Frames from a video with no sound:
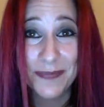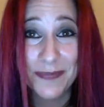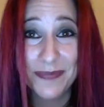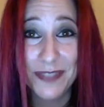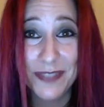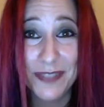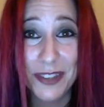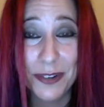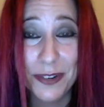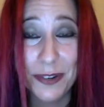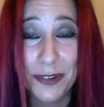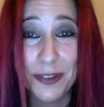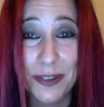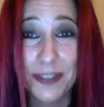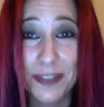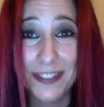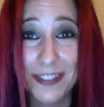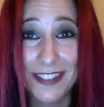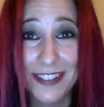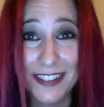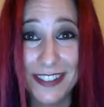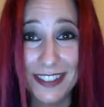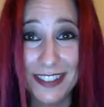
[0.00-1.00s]
Let
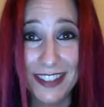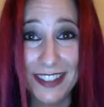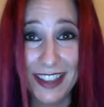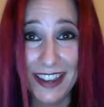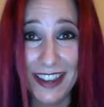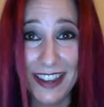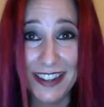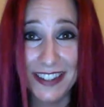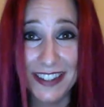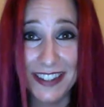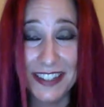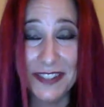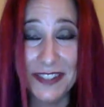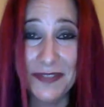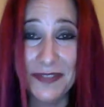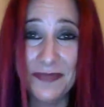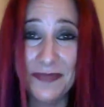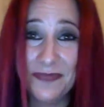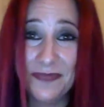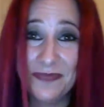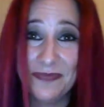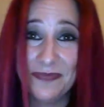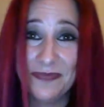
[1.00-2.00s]
her light
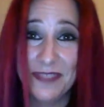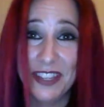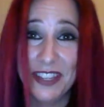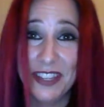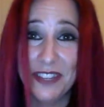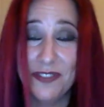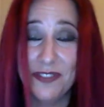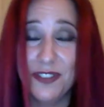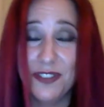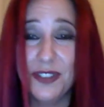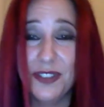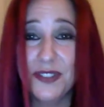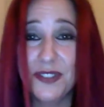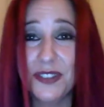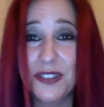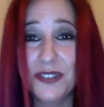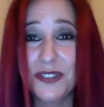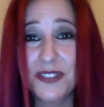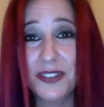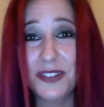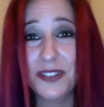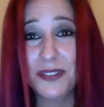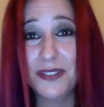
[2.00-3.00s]
infuse those
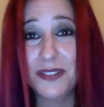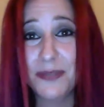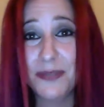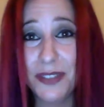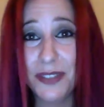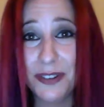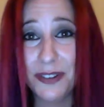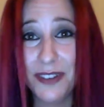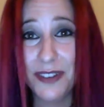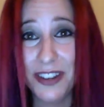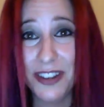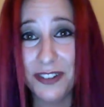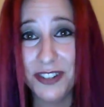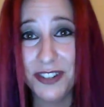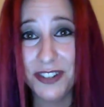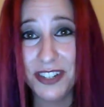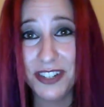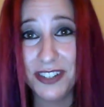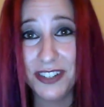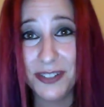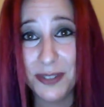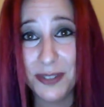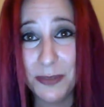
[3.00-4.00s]
stones with her
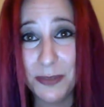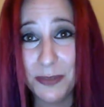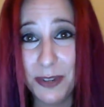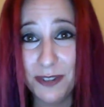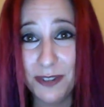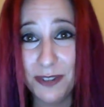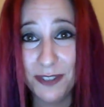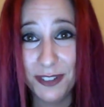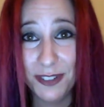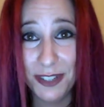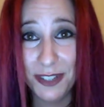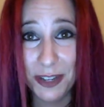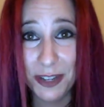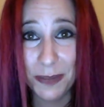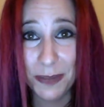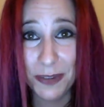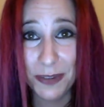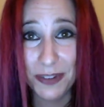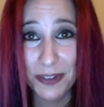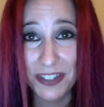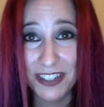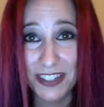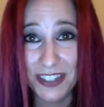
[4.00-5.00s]
energy. She's a beautiful Leo
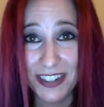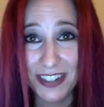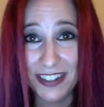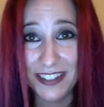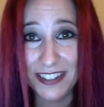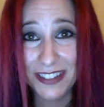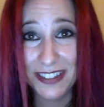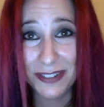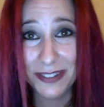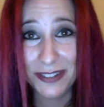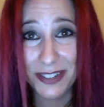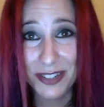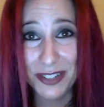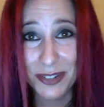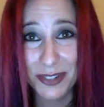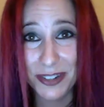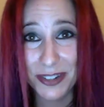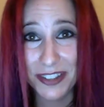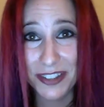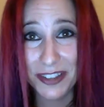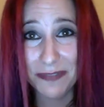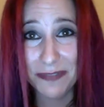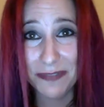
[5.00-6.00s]
moon tonight, so enjoy
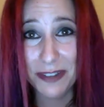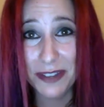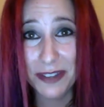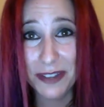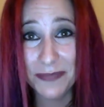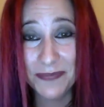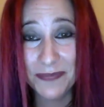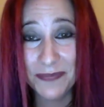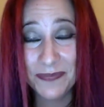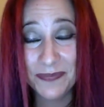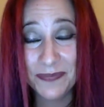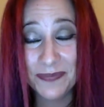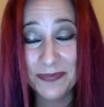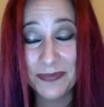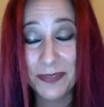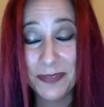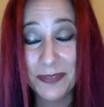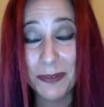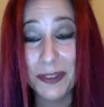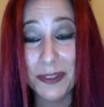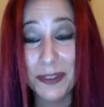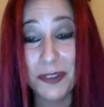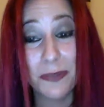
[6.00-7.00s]
that one
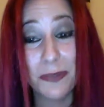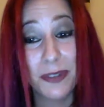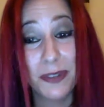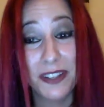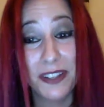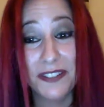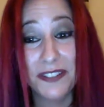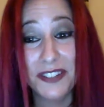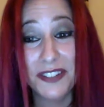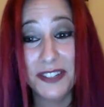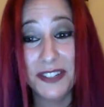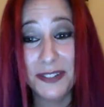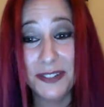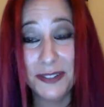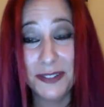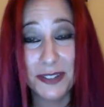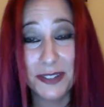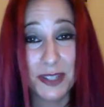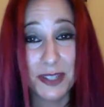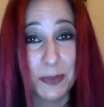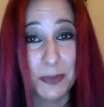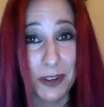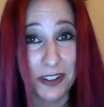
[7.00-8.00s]
with your beloved too.
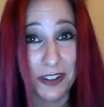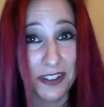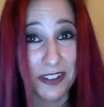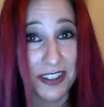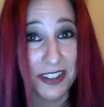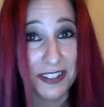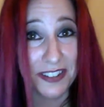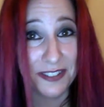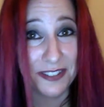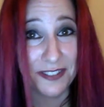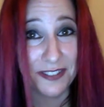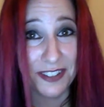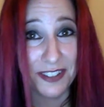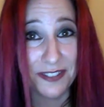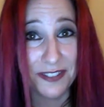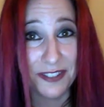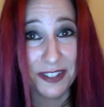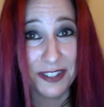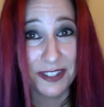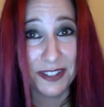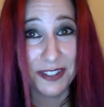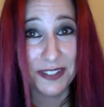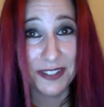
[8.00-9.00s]
Could spark all kinds of fun for
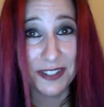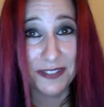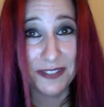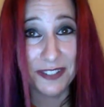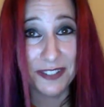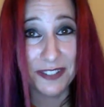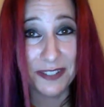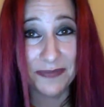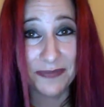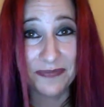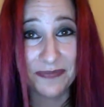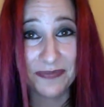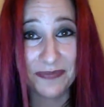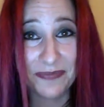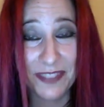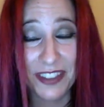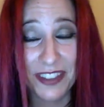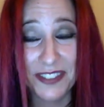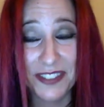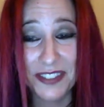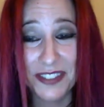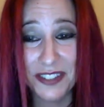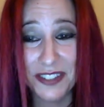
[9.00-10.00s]
you this evening. And
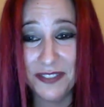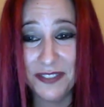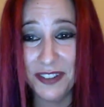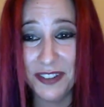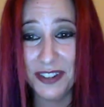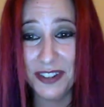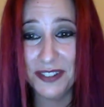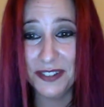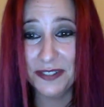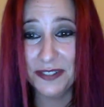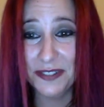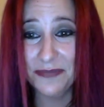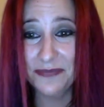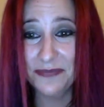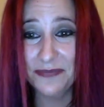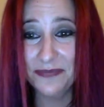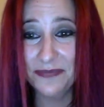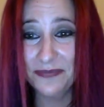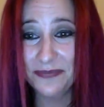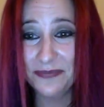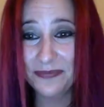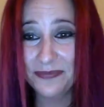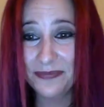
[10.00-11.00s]
I'll see you very soon.
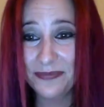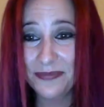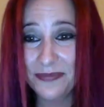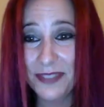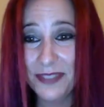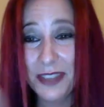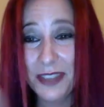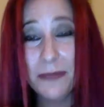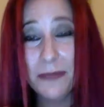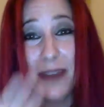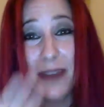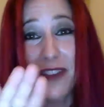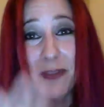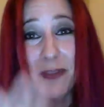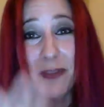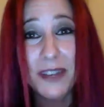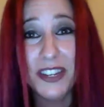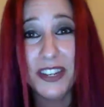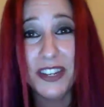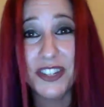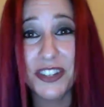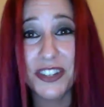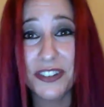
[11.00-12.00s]
Bye,
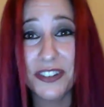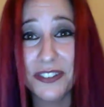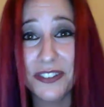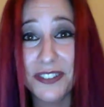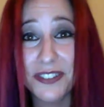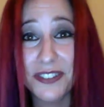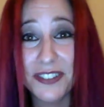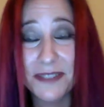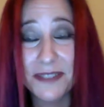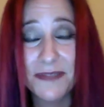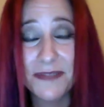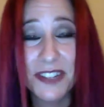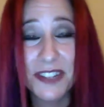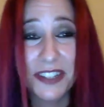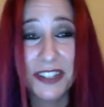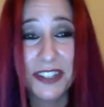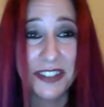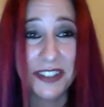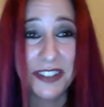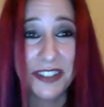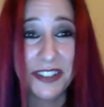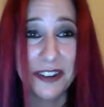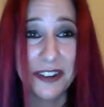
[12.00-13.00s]
everybody. Cheers. Take good
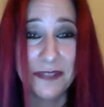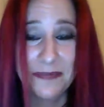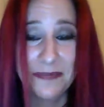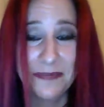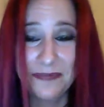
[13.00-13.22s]
care.